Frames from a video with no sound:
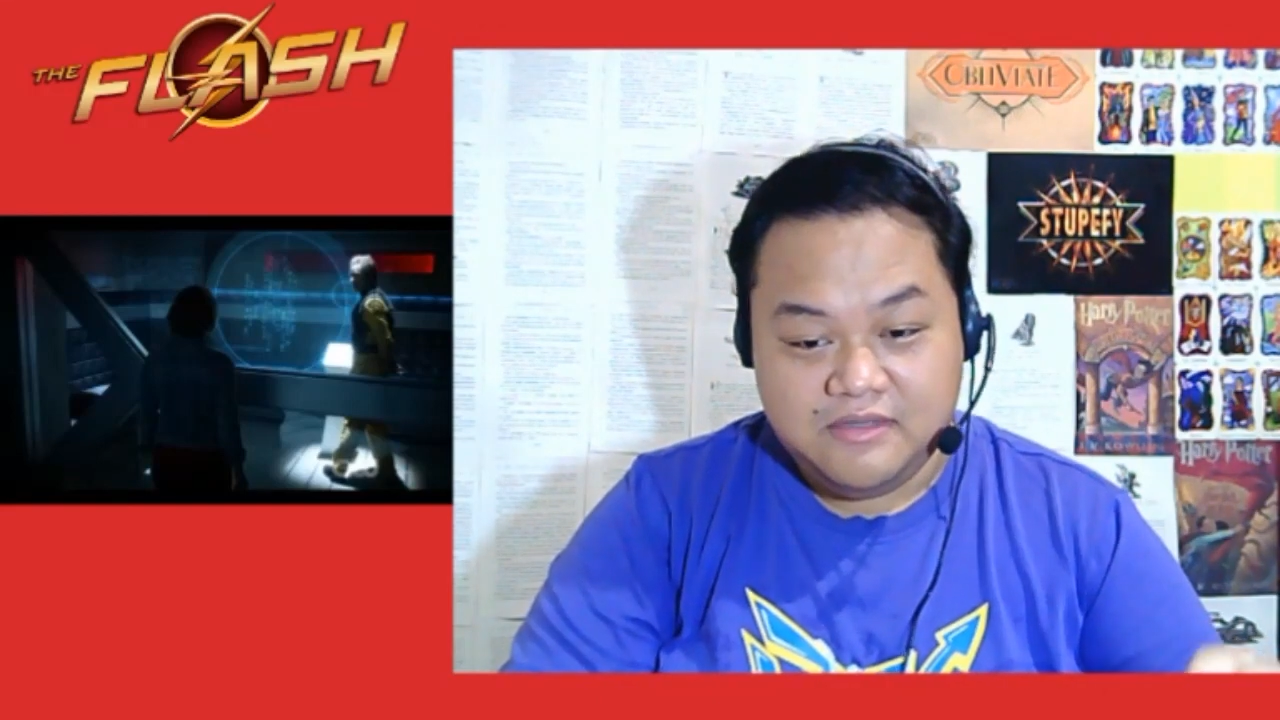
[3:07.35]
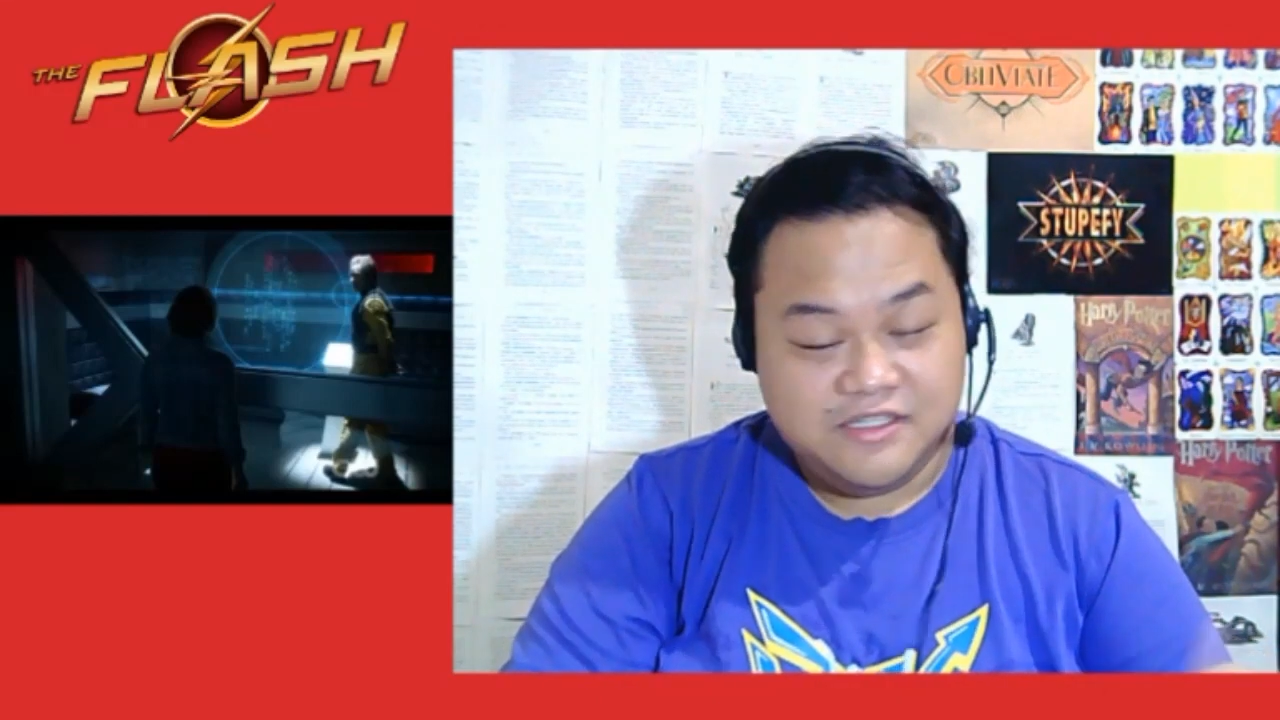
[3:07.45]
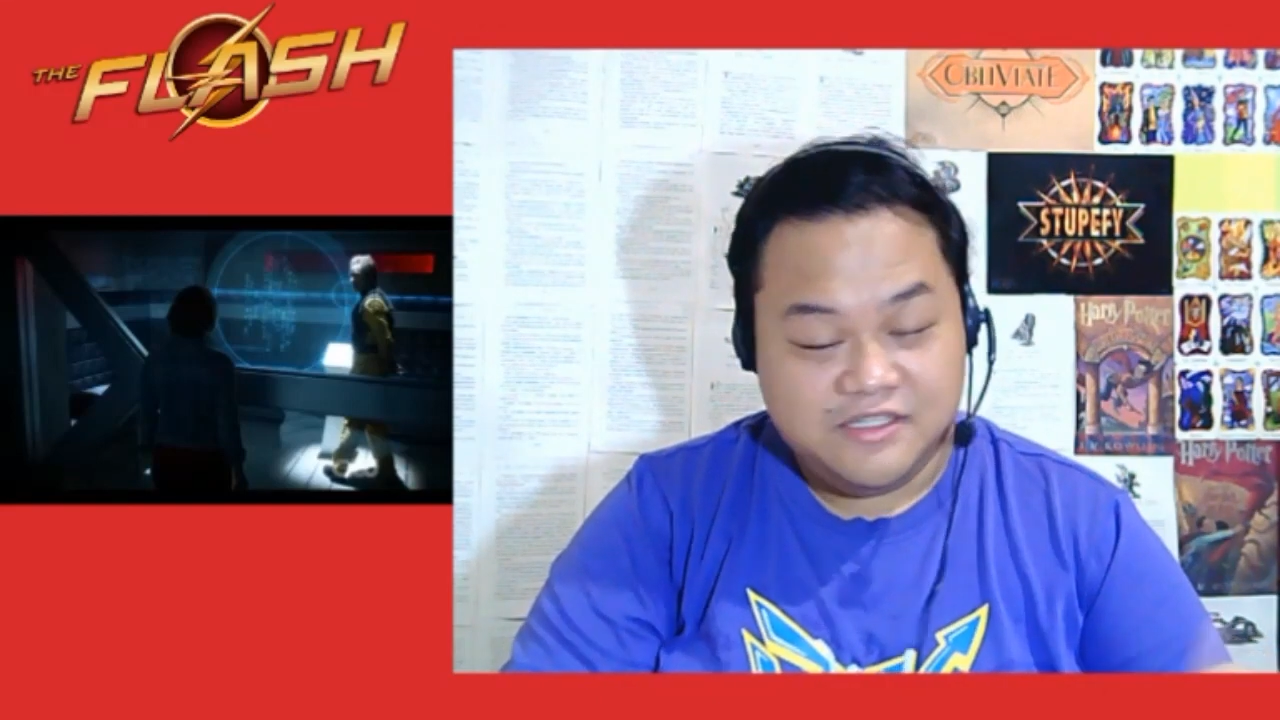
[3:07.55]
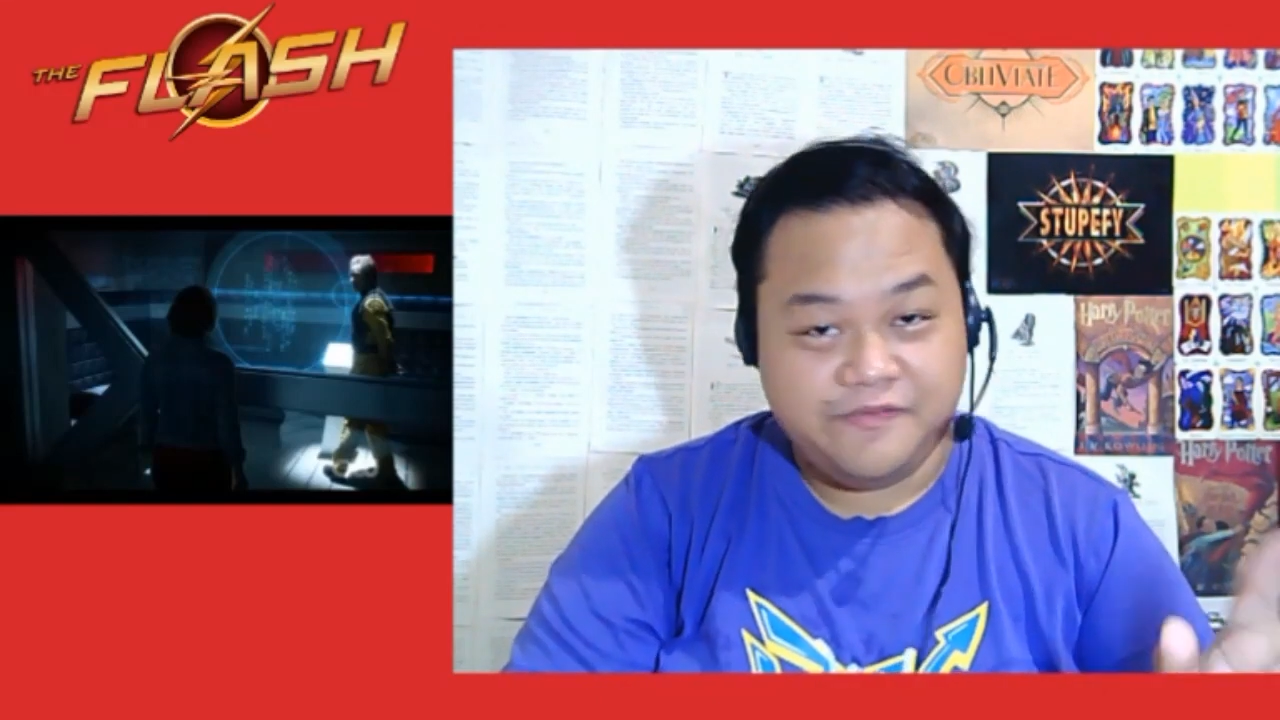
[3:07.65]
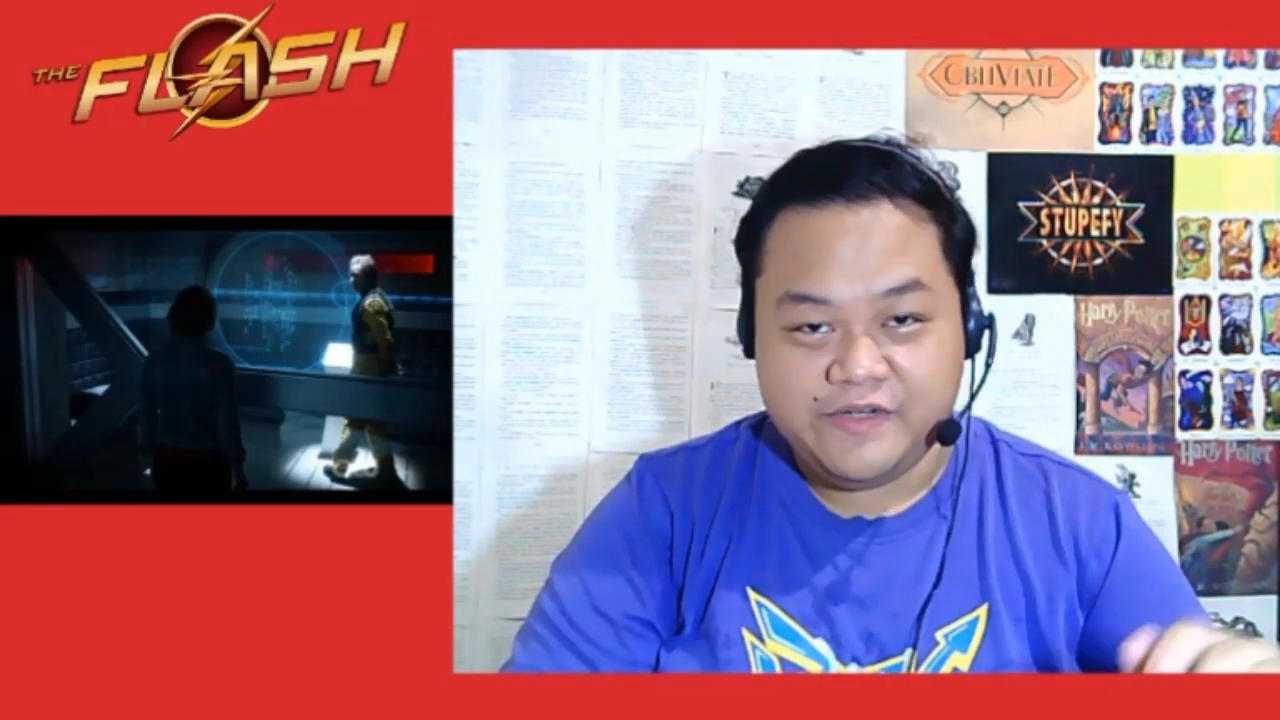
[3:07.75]

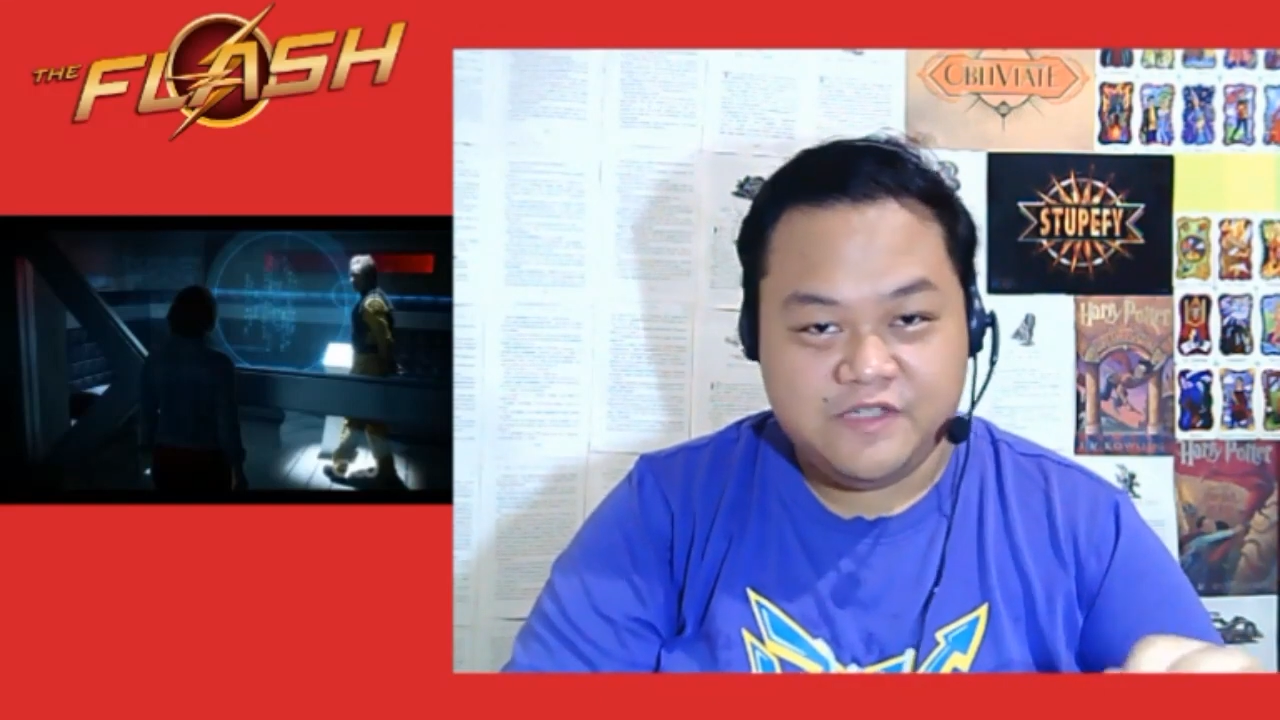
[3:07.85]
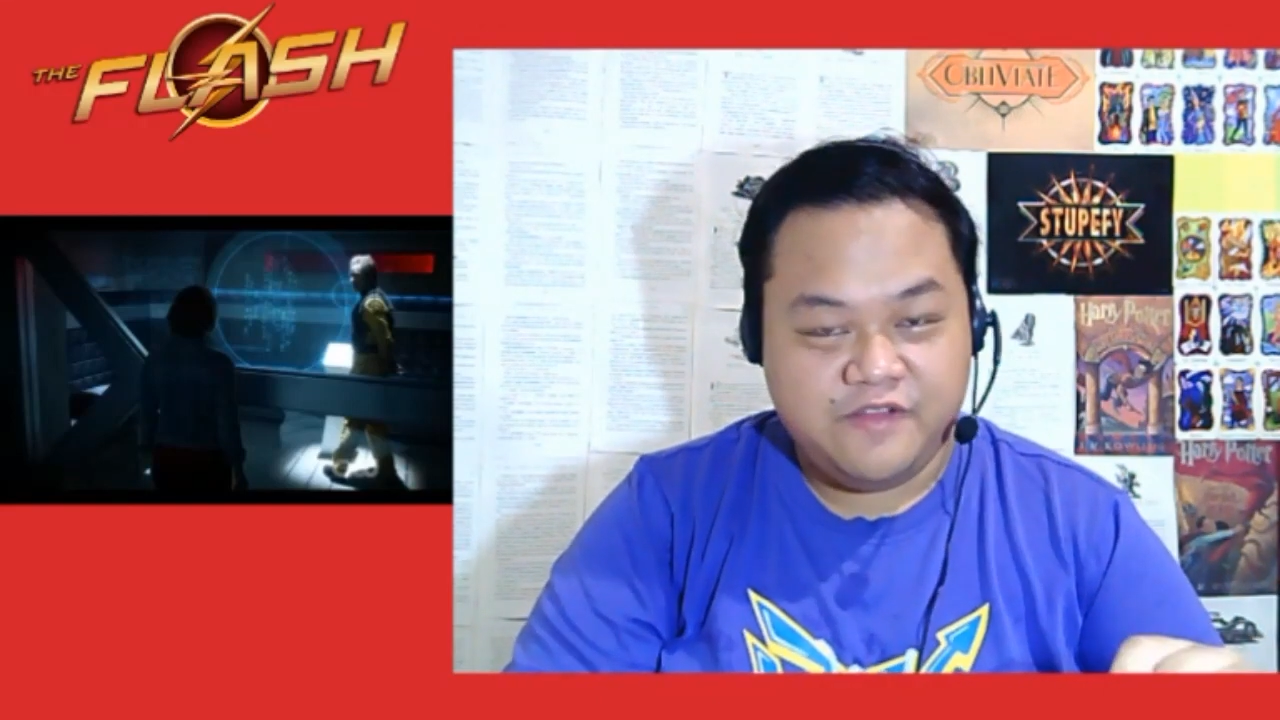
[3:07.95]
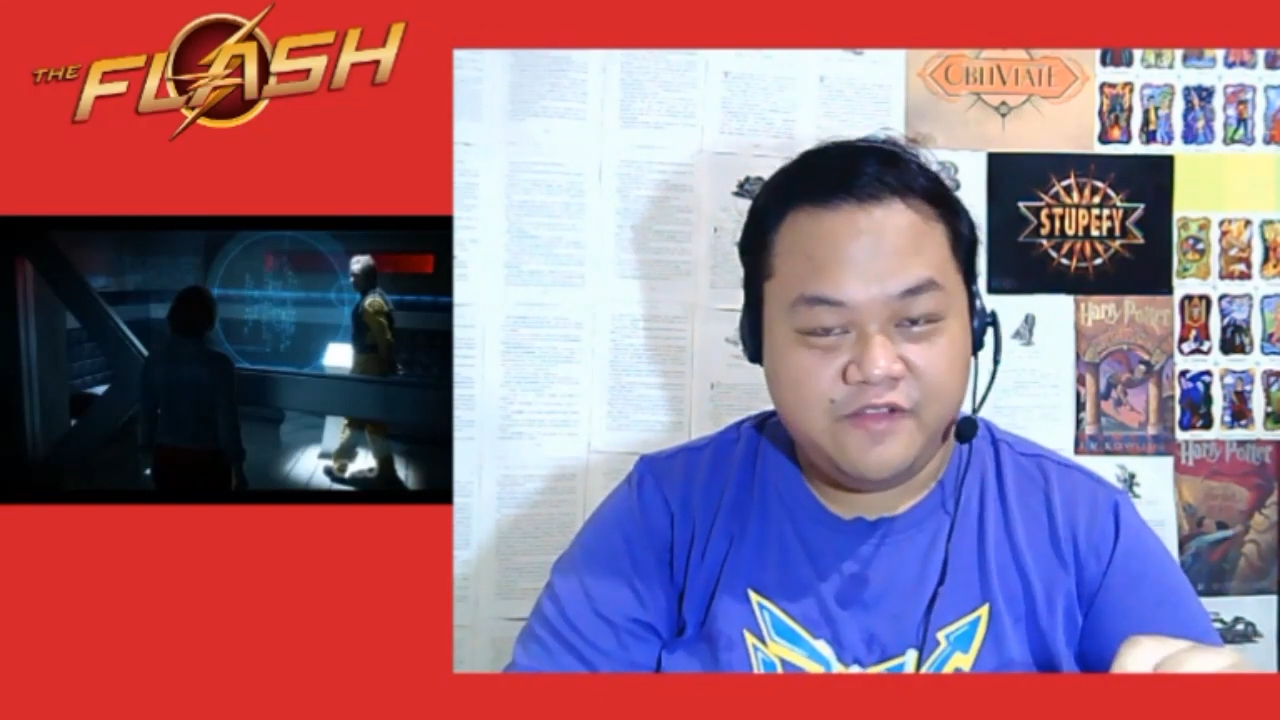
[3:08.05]
He's Reverse